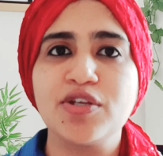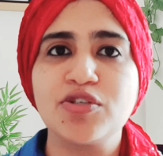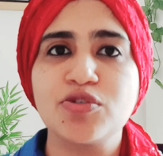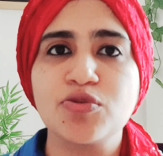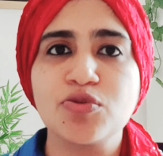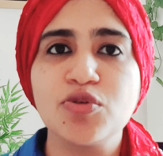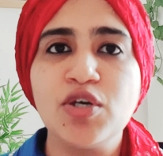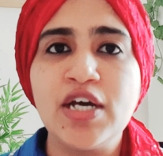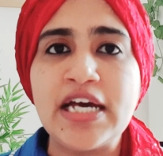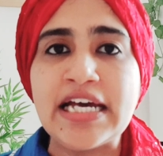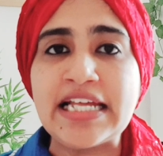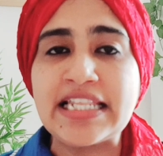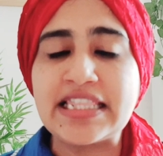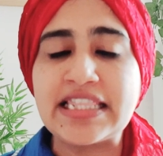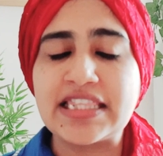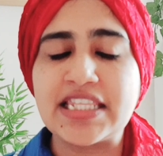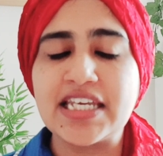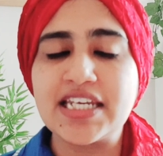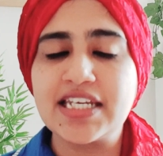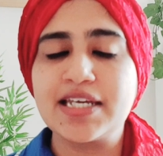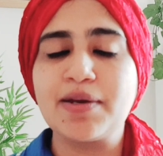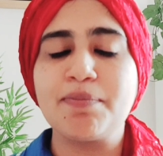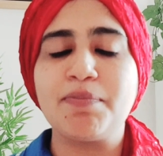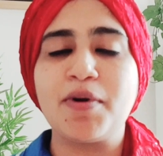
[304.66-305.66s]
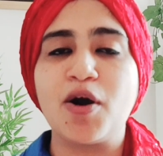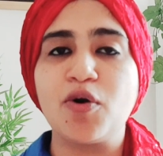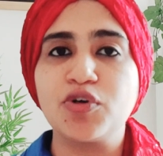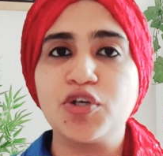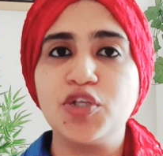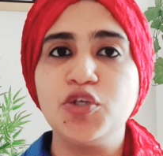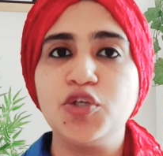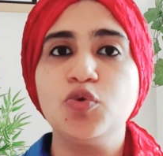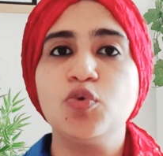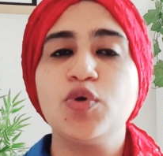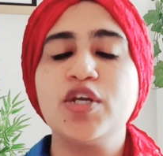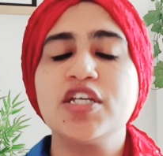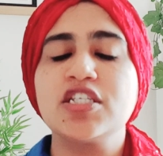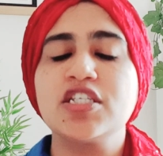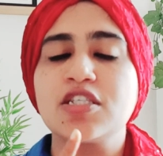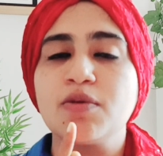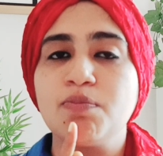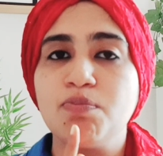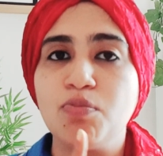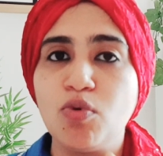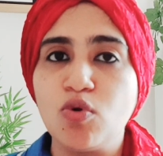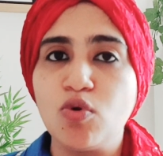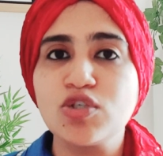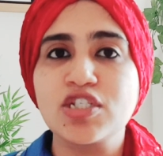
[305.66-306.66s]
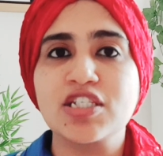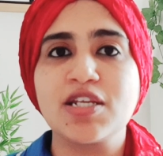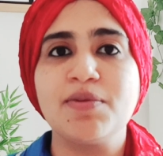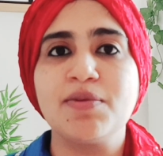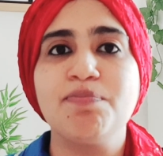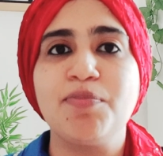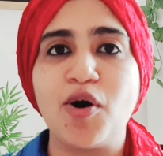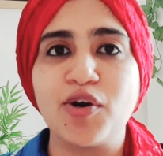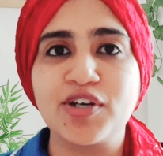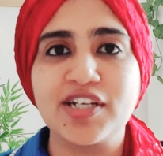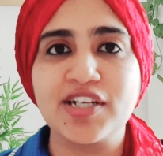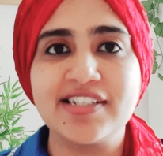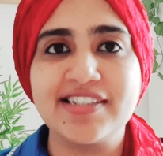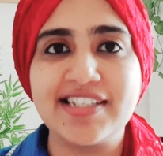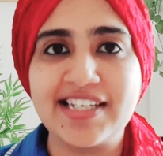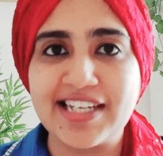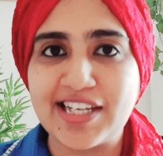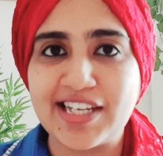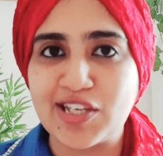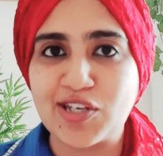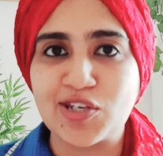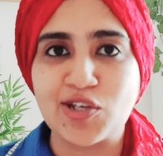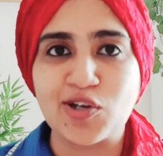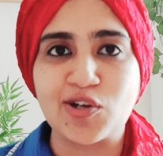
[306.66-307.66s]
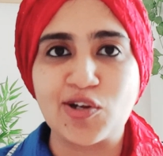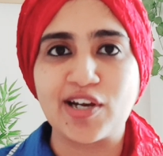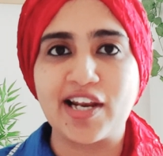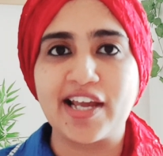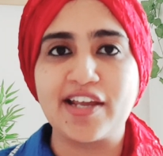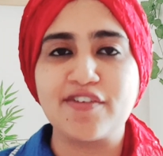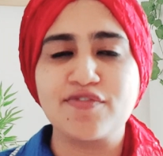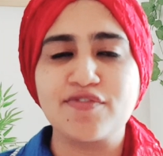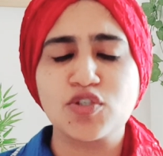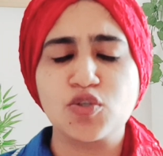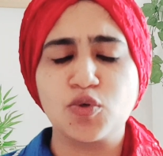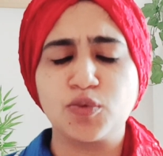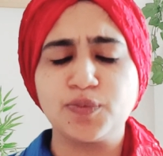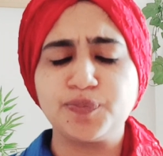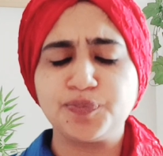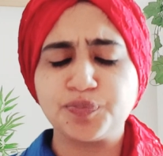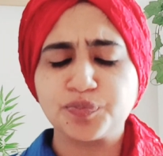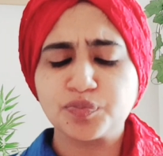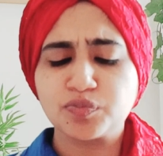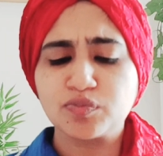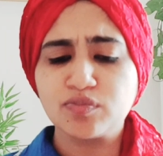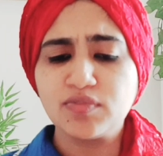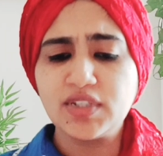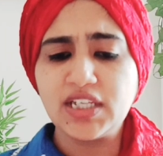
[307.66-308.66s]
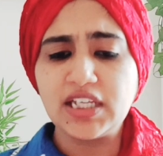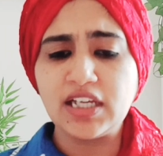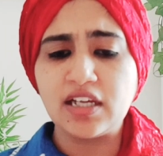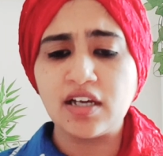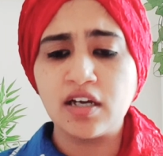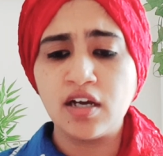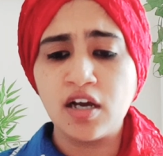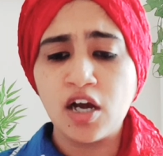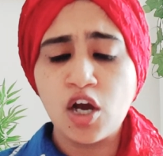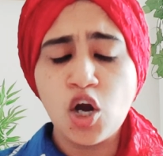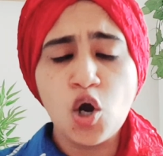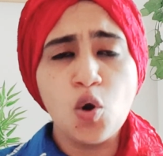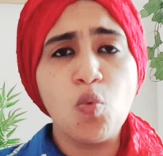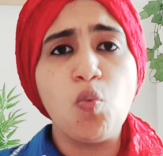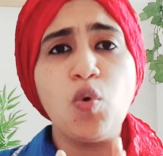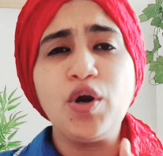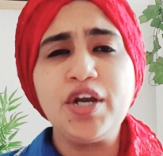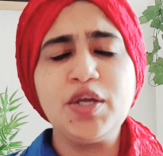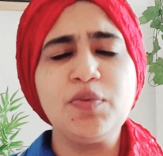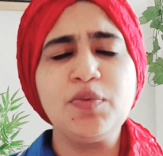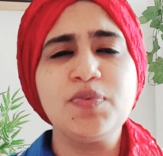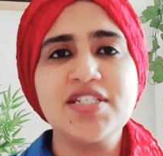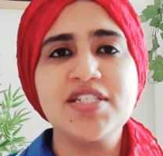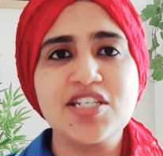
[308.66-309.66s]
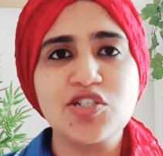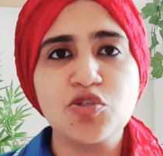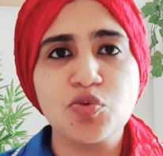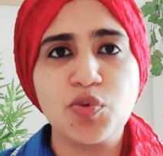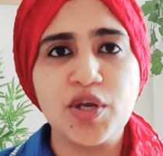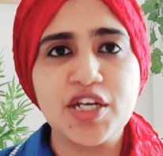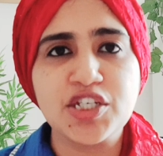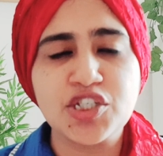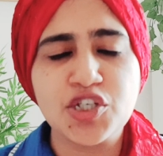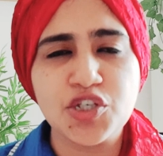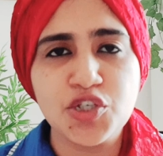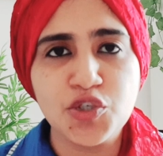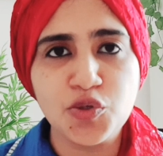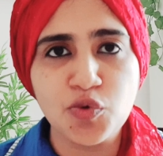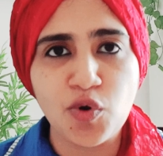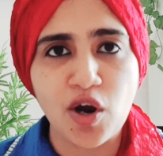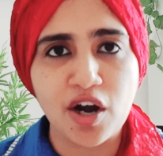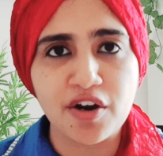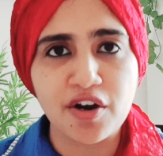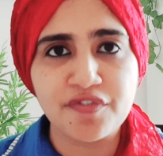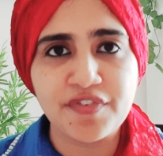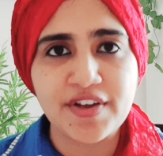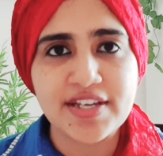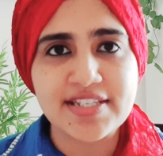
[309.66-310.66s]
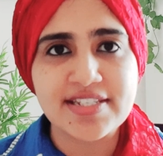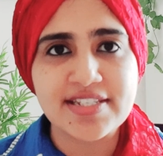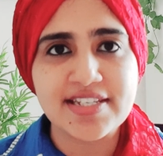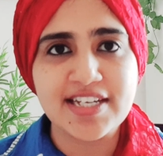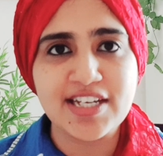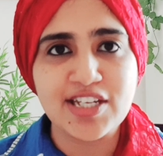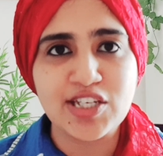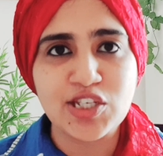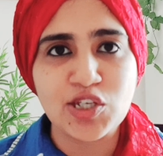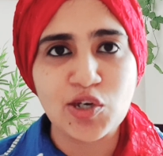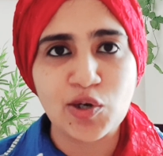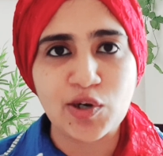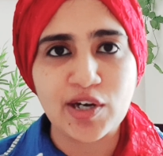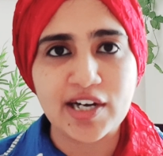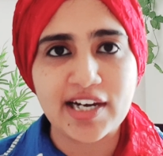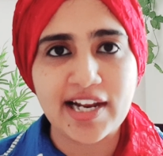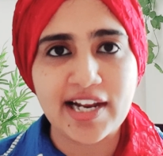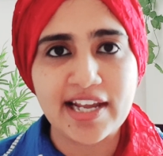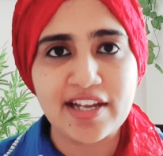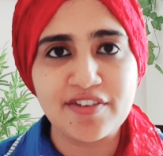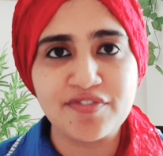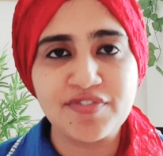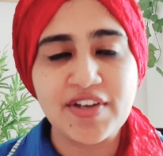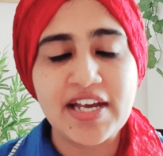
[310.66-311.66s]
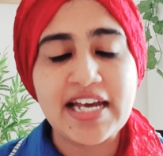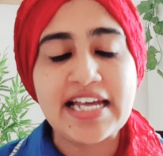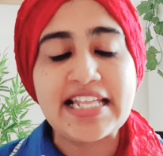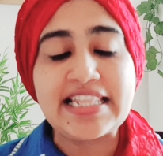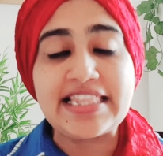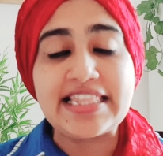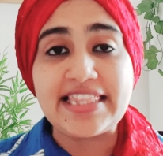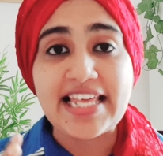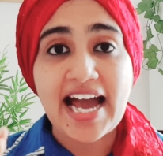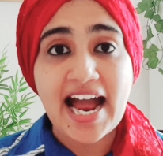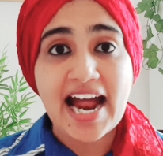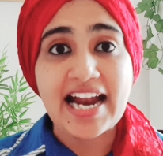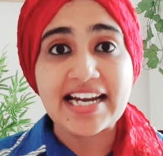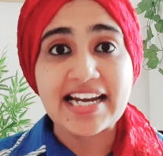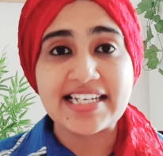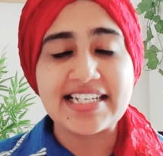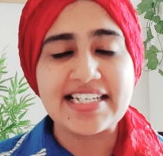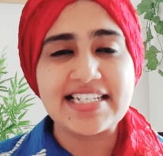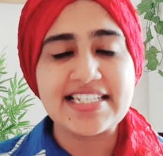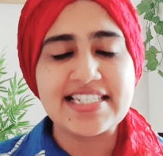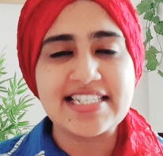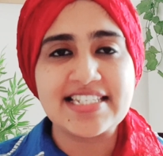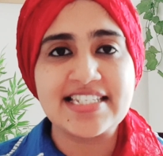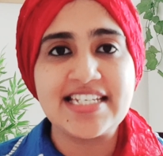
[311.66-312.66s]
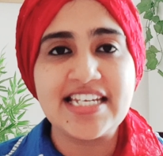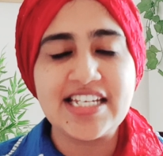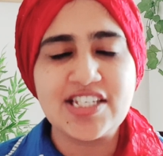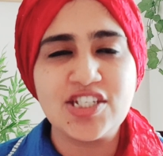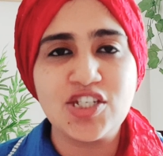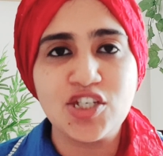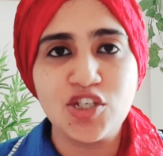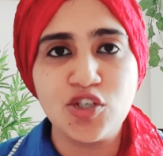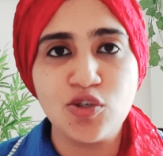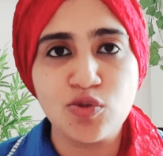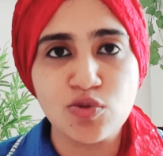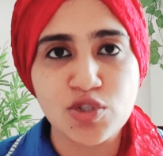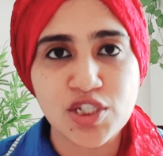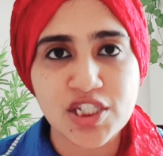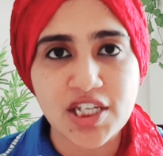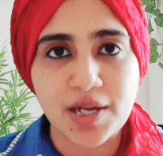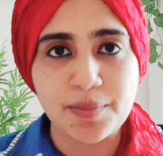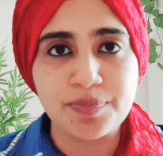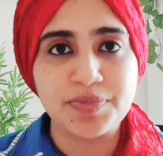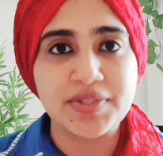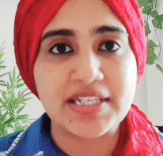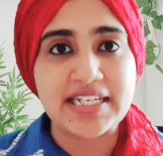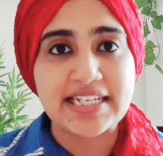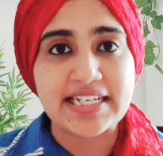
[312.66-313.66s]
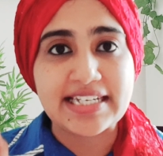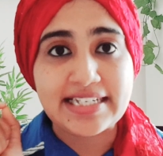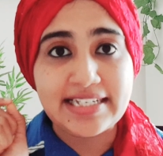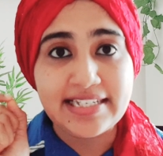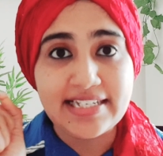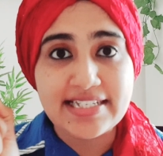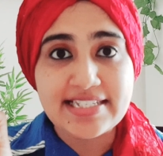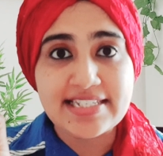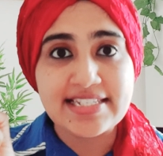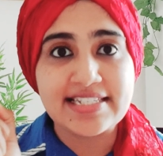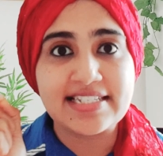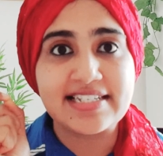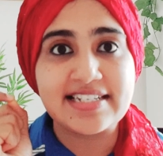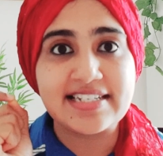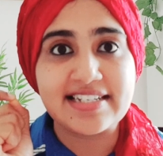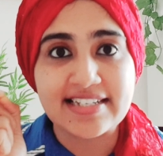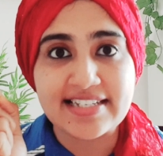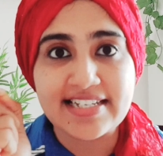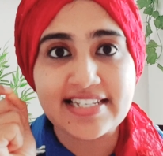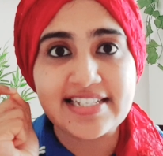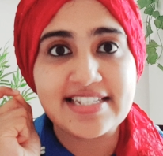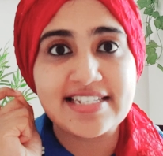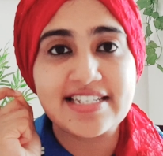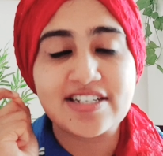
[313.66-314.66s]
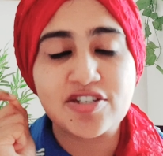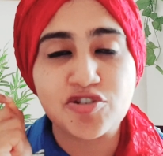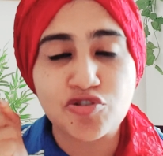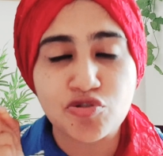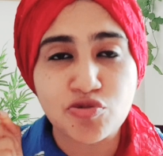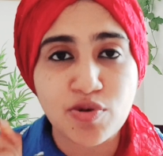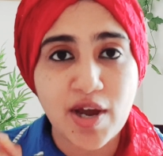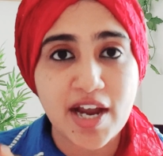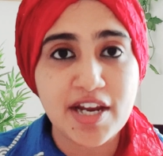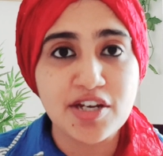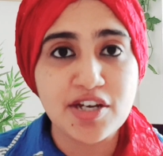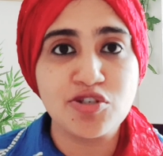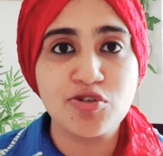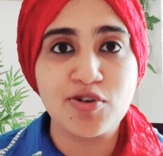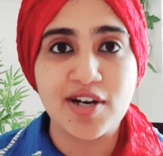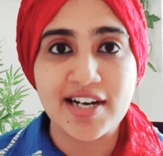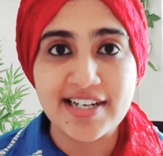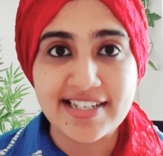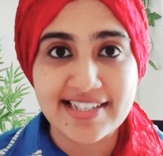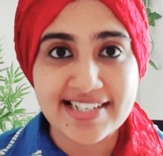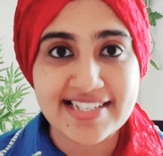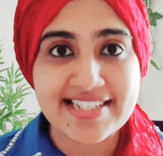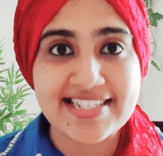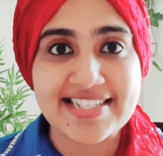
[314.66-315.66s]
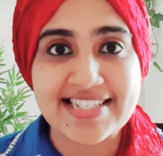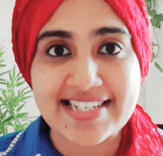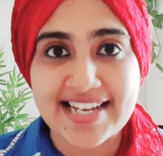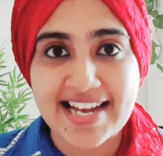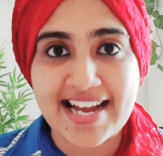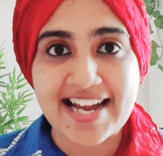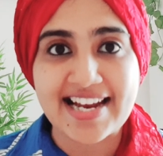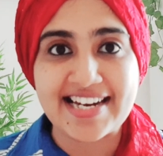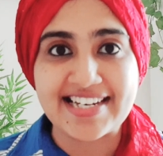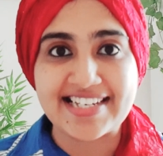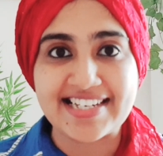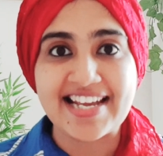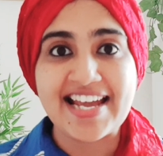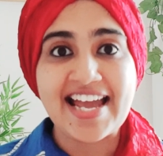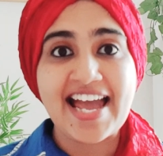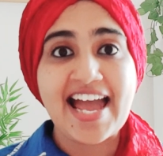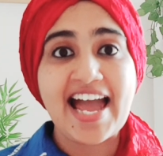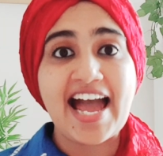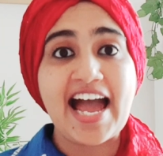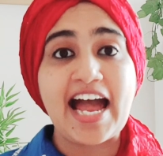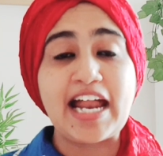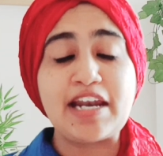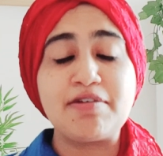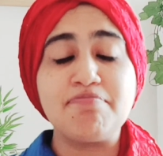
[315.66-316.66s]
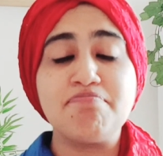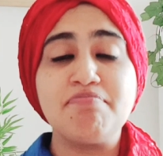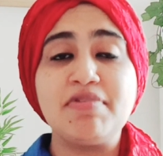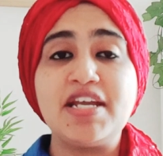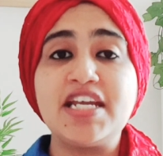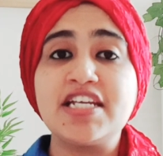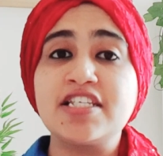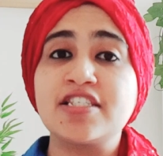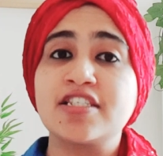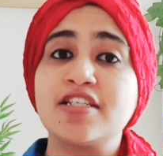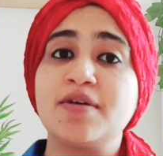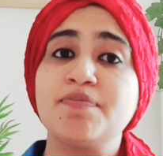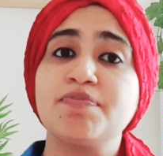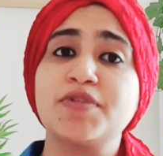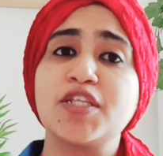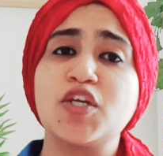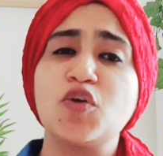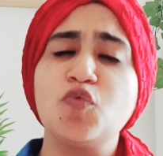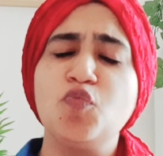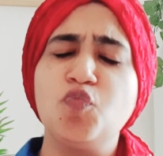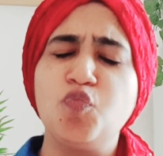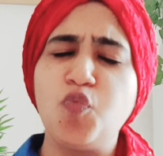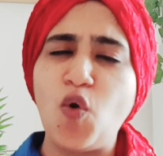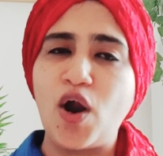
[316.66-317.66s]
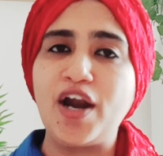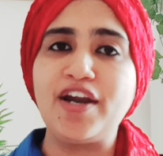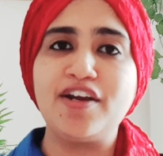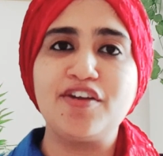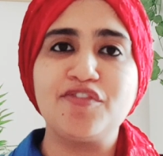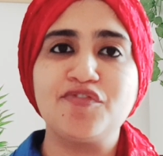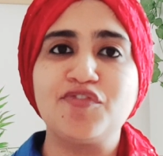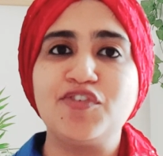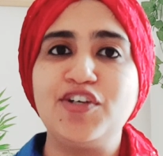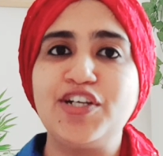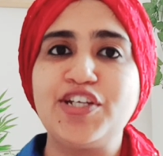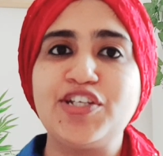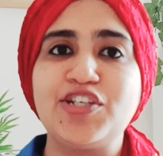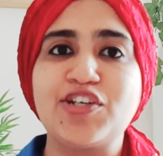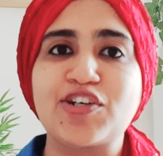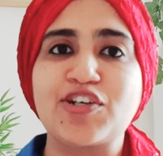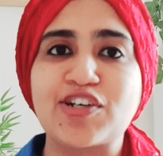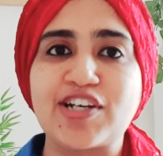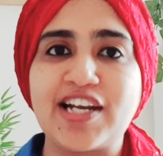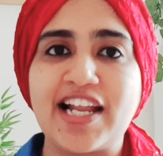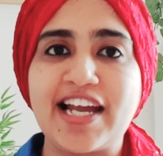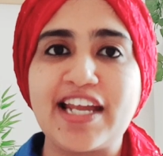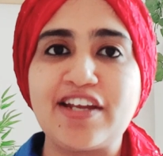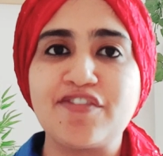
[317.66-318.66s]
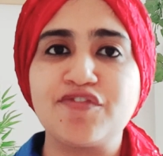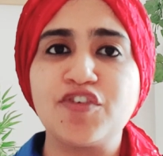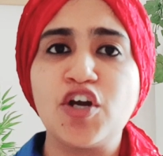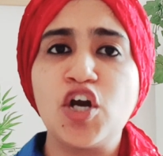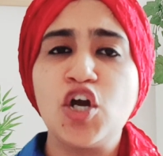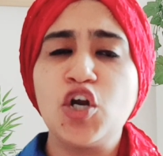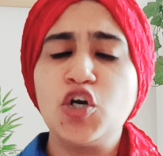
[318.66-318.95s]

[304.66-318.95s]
to think about you is the most important thing in your life. So whatever situation you are facing in your life that is teaching you something, listen, try to understand and make something wonderful in your life.